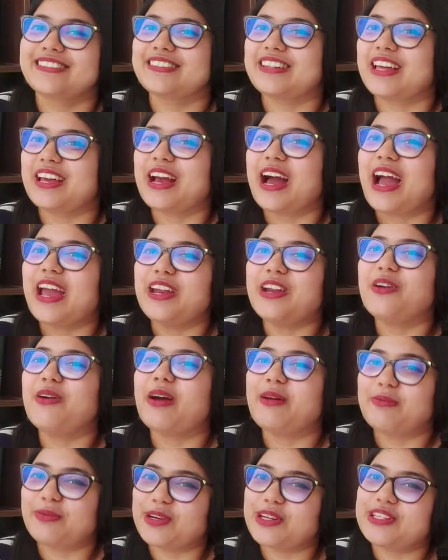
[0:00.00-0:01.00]
Like I know
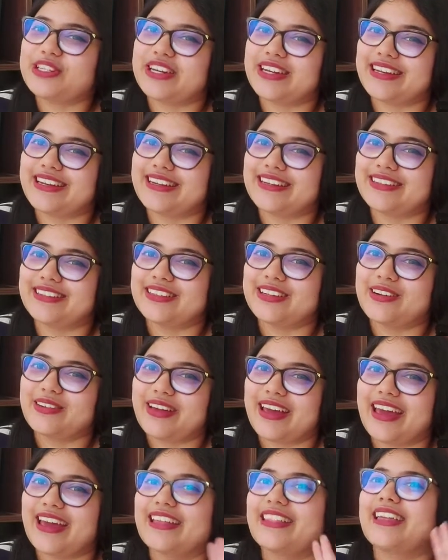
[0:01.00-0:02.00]
I'm reaching here,
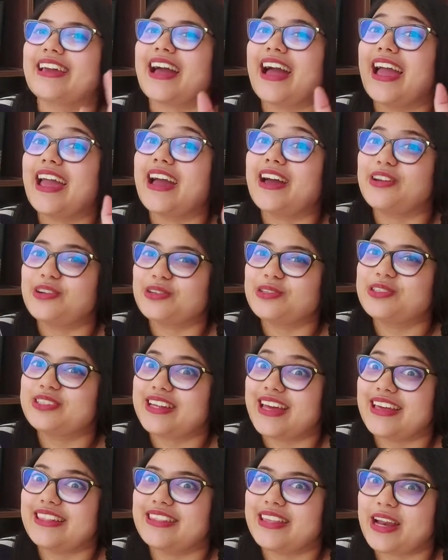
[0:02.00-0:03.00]
okay? Like I
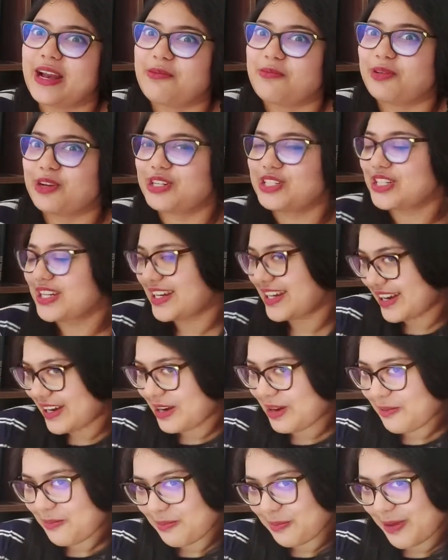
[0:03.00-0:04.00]
understand that I'm reaching
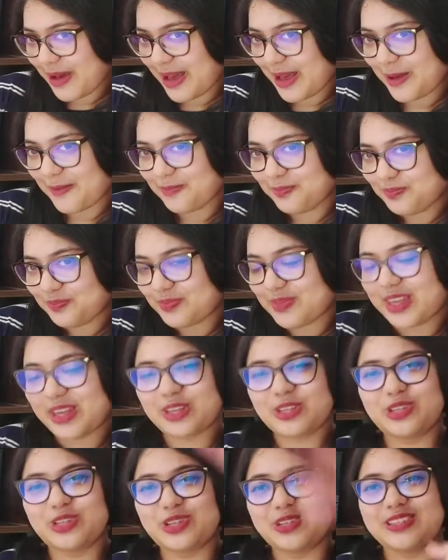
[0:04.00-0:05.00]
here, but
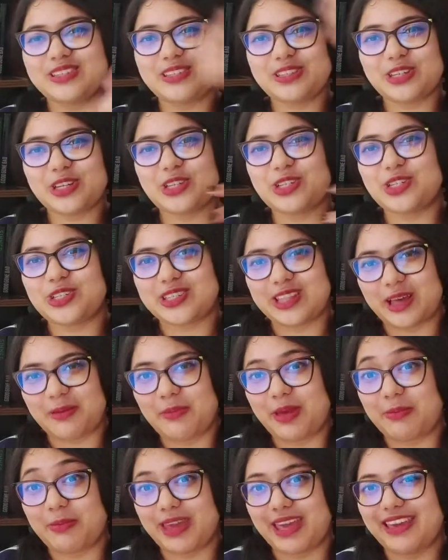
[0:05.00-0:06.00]
just just
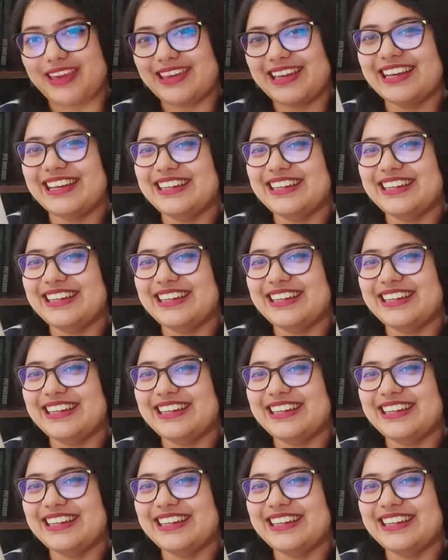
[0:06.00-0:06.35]
let me be.